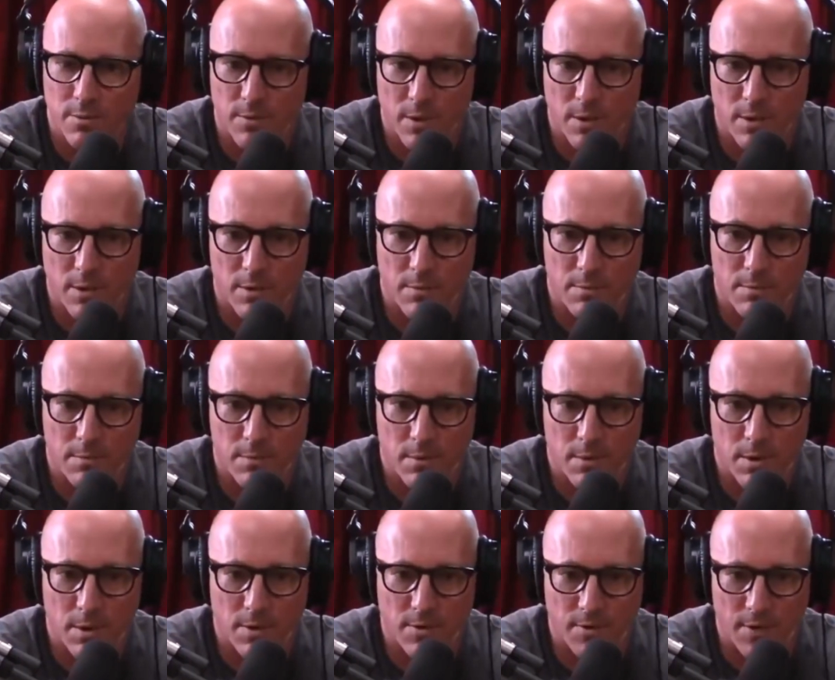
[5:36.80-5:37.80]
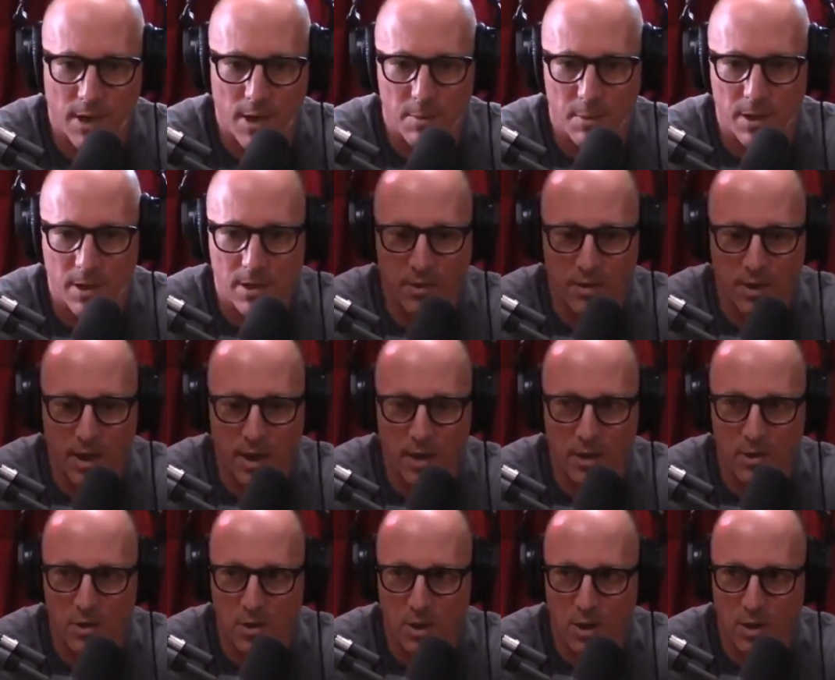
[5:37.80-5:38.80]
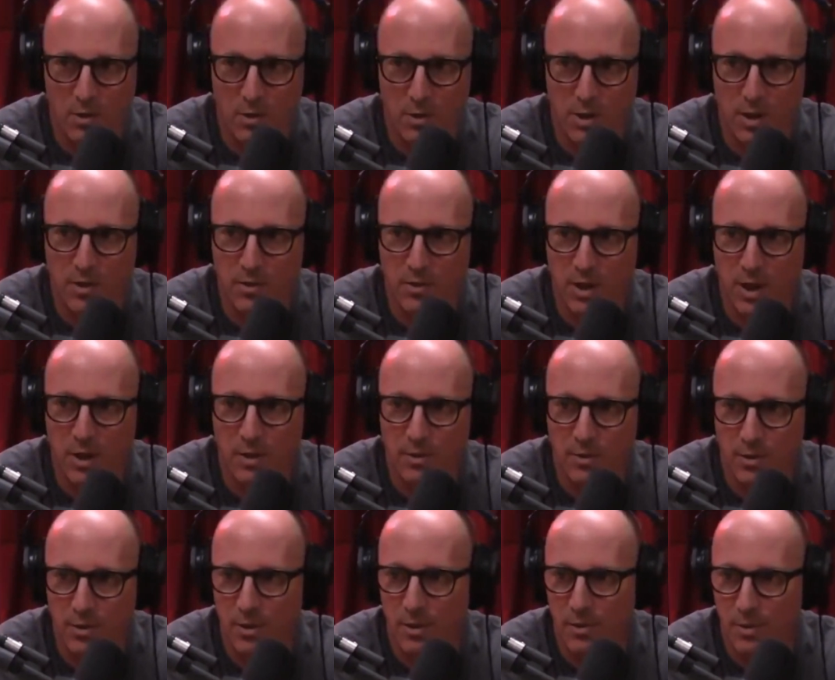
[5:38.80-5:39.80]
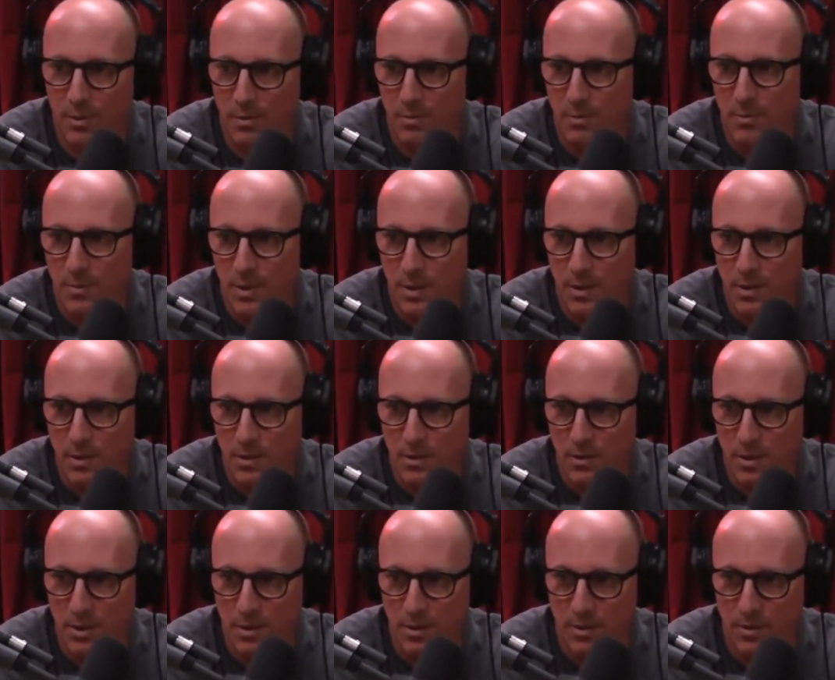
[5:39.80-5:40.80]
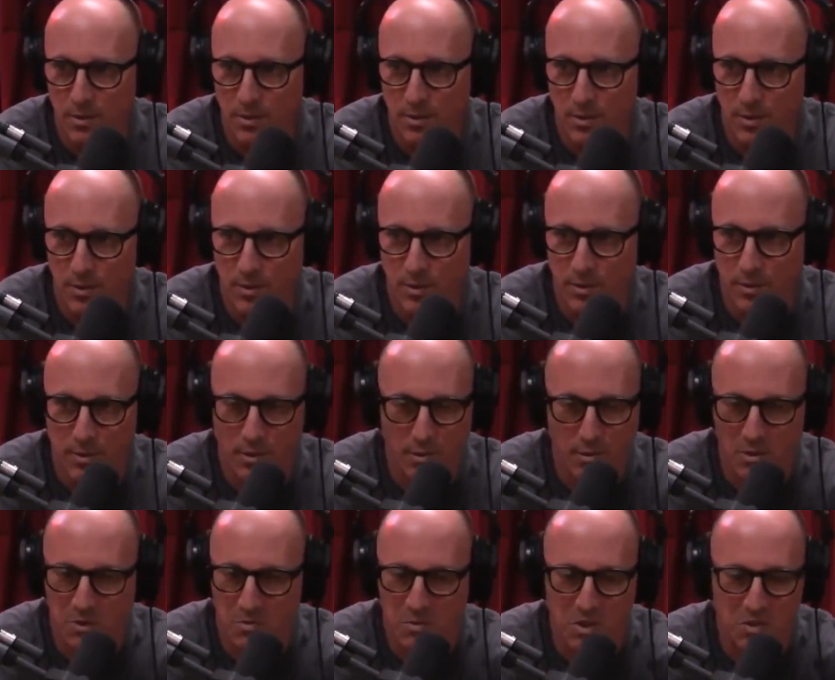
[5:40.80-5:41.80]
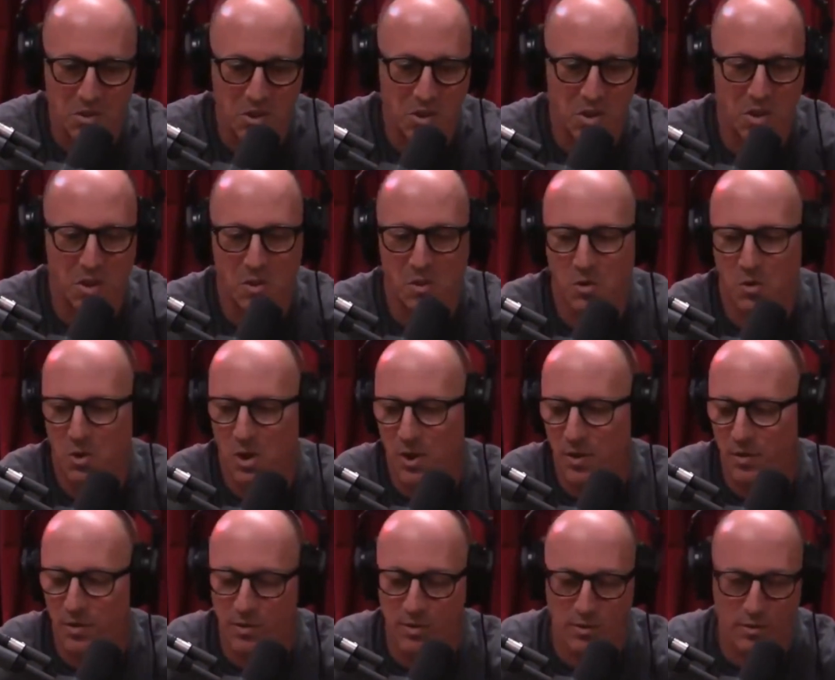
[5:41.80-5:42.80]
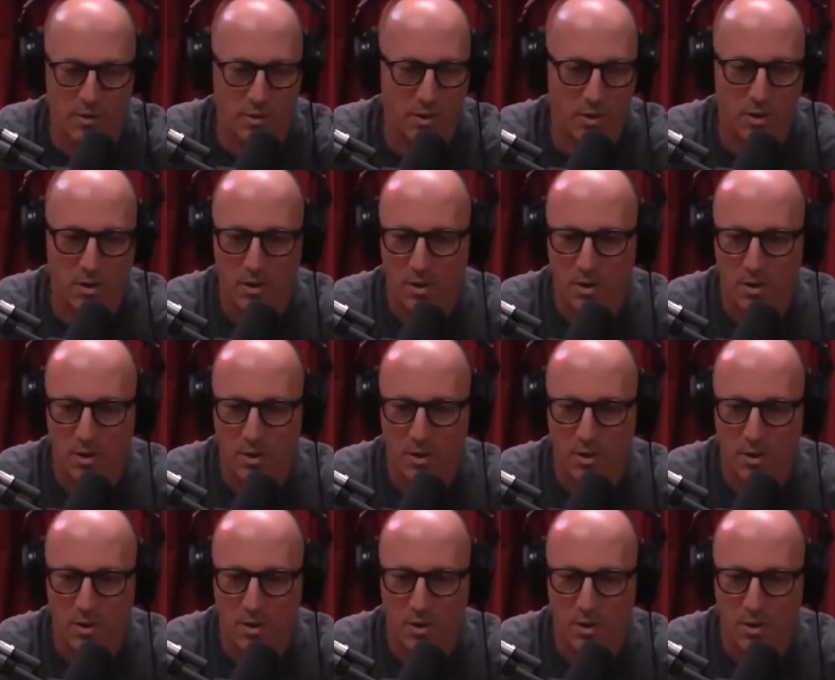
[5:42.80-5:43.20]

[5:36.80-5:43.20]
a family has had a child who has Down syndrome, right? It crosses